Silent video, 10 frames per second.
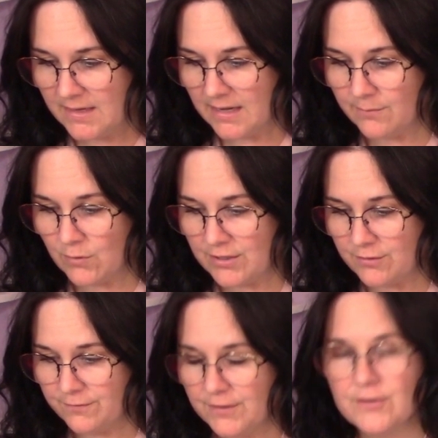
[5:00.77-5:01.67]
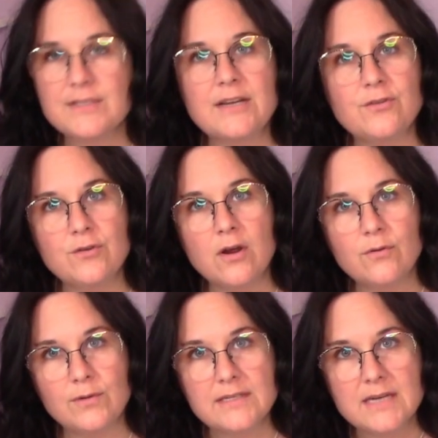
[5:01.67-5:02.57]
And what you fear is that you're
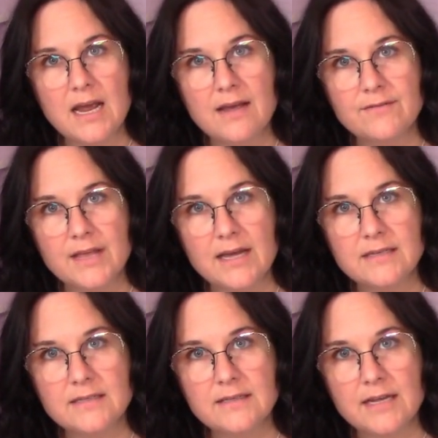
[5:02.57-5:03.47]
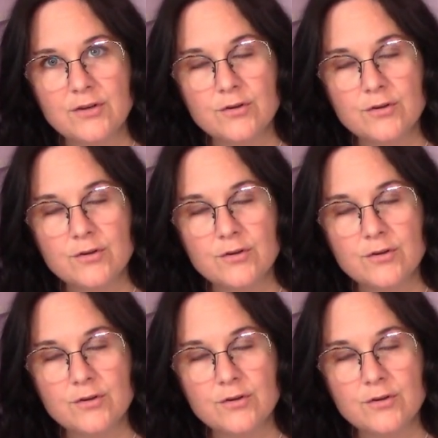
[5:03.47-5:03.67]
not going to have that, that you're